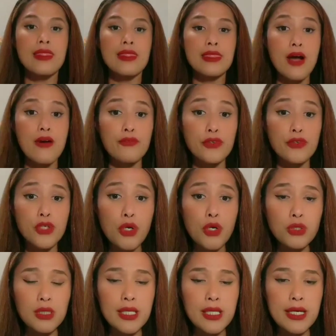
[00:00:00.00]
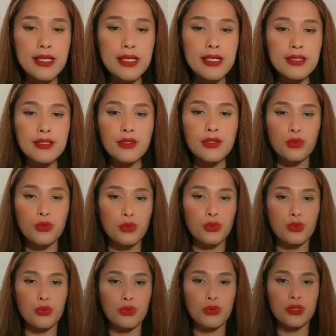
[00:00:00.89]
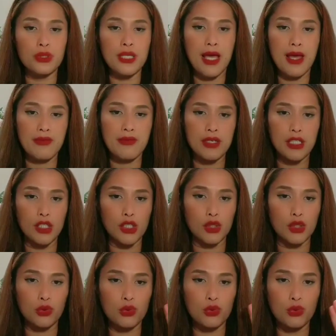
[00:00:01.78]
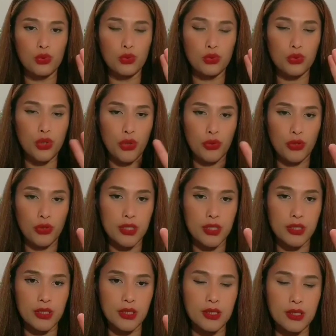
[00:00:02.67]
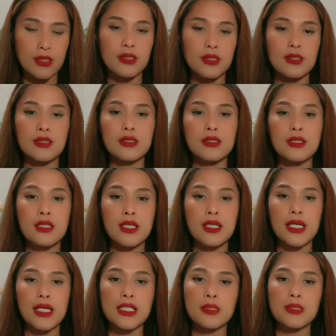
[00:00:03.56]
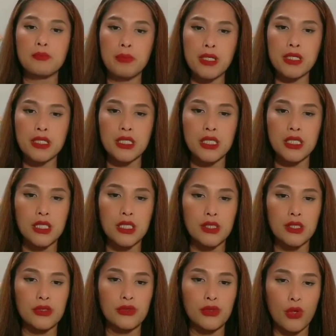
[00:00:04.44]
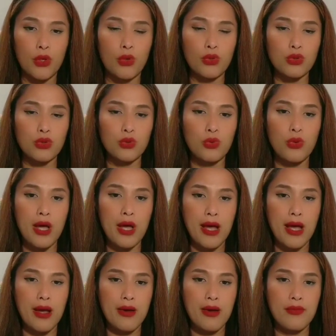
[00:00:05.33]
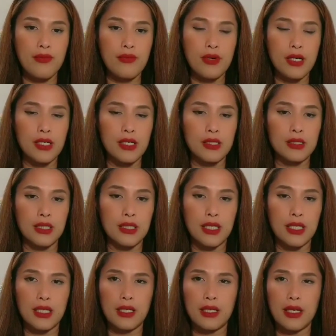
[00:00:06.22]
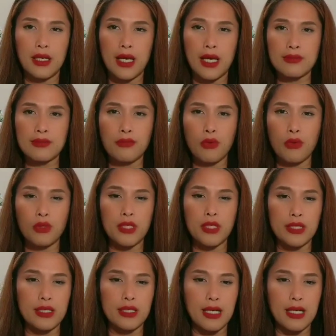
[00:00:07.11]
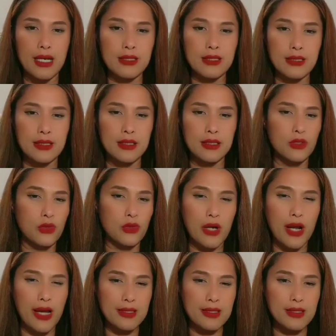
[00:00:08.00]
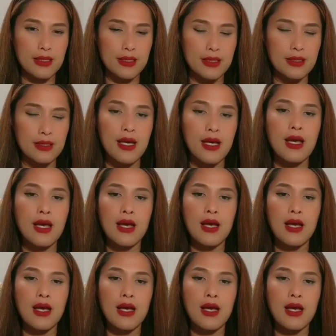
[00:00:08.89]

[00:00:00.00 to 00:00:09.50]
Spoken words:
Now, for those ladies who's having two toners, especially those who have an exfoliating acids or acid,